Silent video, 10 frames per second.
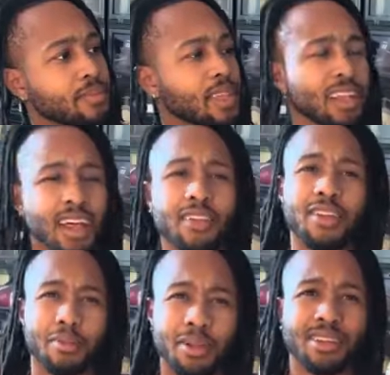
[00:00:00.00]
yeah, a lot of
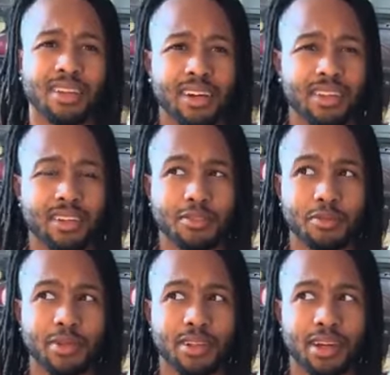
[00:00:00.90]
like Balenciaga sneakers
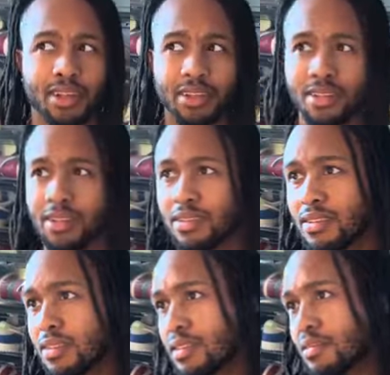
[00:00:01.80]
besides
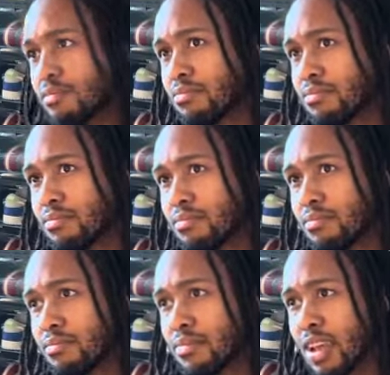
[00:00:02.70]

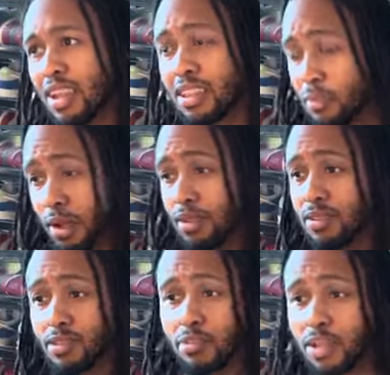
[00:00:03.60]
kind of like the
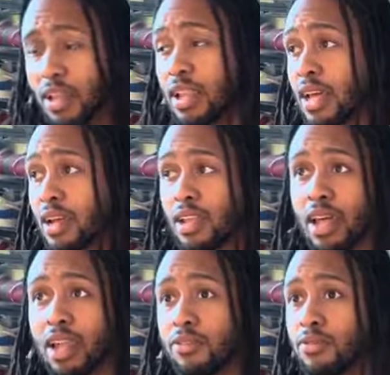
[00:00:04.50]
Parises, but yeah, like a
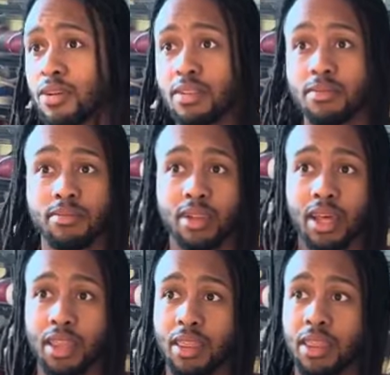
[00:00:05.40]
lot of them
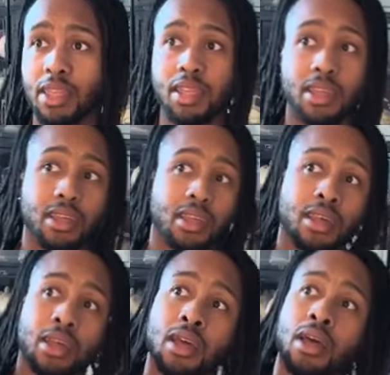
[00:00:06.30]
like the
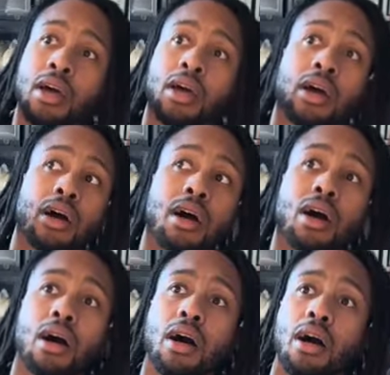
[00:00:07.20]

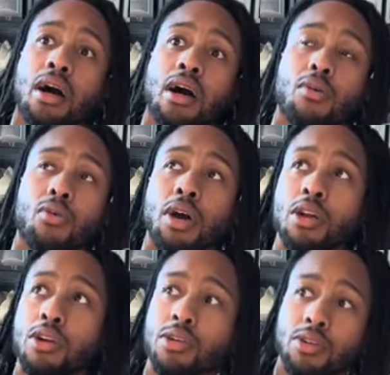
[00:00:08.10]

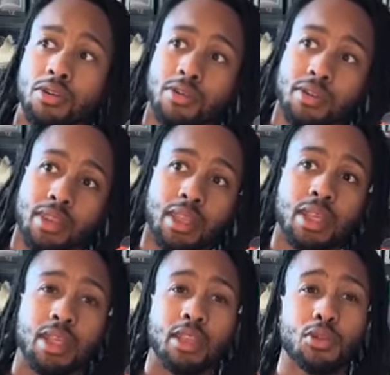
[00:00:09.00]
runners,
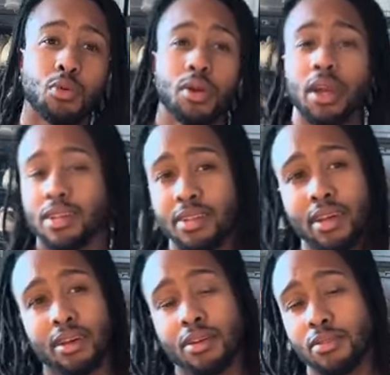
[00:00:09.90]
the
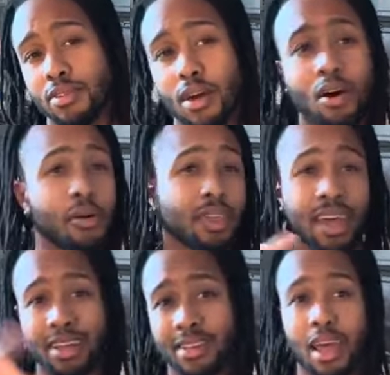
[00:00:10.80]
3XLs, all the
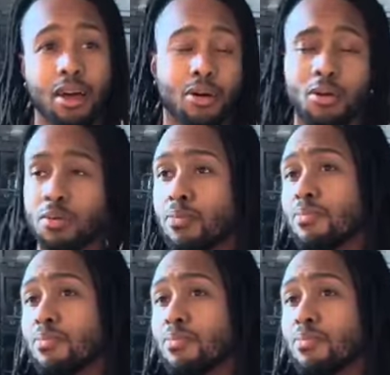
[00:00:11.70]
XL